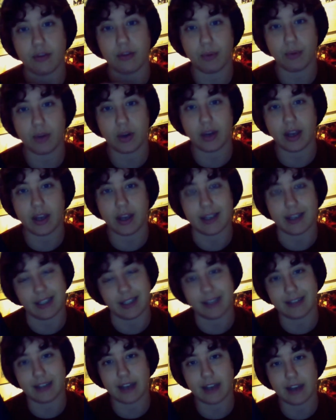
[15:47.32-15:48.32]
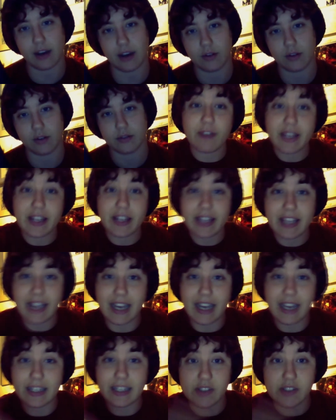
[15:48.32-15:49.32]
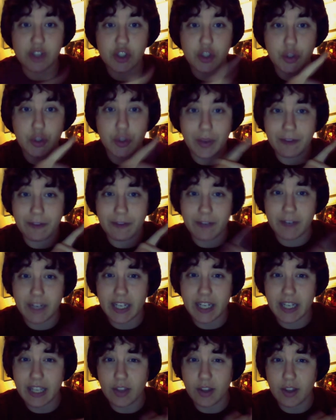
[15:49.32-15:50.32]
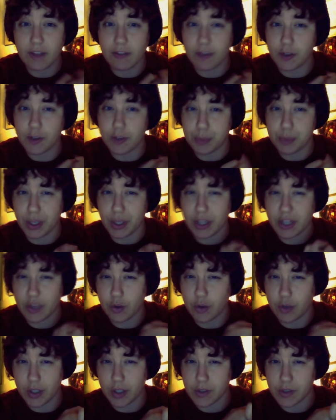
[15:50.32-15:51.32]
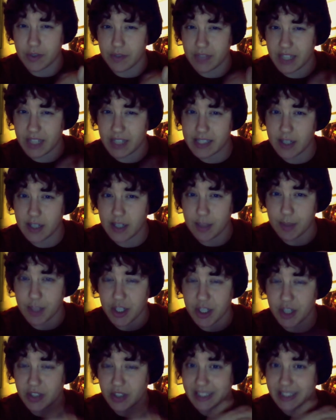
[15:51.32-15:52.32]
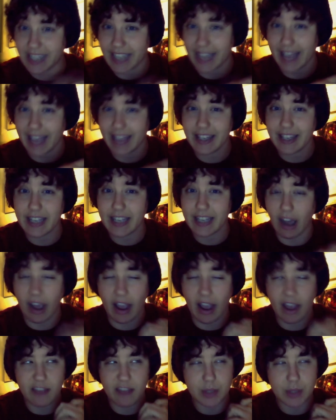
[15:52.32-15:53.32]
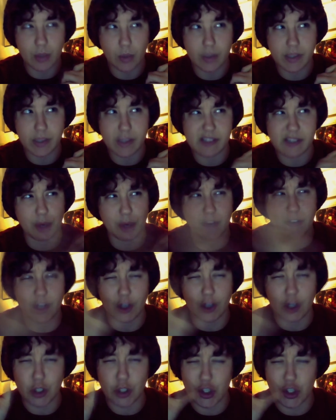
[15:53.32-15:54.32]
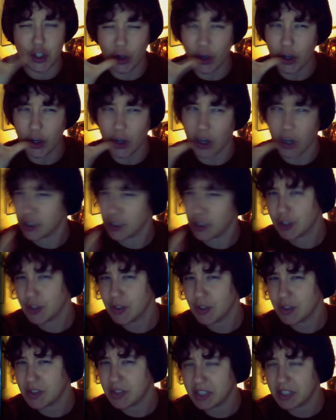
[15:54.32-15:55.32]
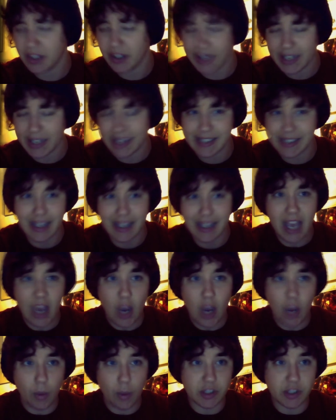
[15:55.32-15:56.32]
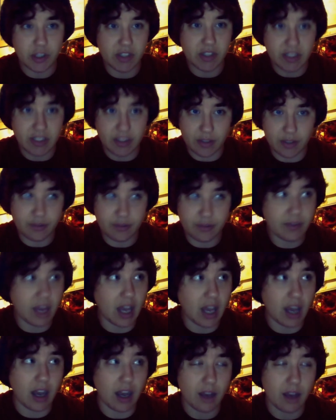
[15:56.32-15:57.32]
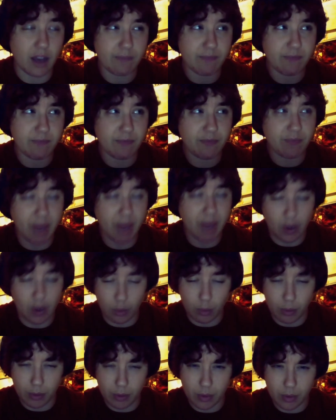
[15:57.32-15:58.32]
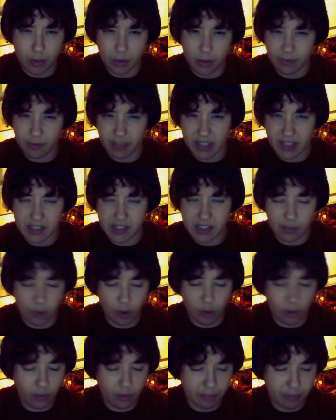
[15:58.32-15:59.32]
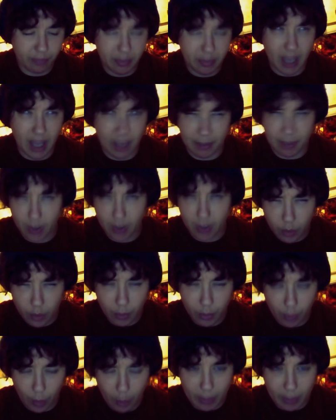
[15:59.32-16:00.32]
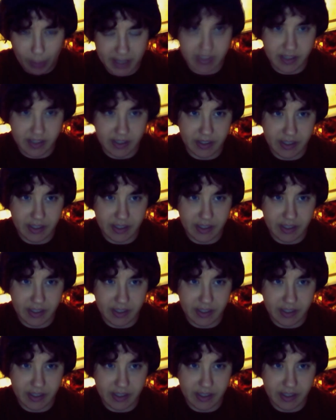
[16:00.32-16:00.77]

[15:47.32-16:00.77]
third book. I need it now. And finally, I listened to Infinity, the first book in the Chronicles of Nyx series by Sherilyn Kenyon. Now, I have been told this is part of her Dark Hunters series, which is an adult paranormal or fantasy, paranormal romance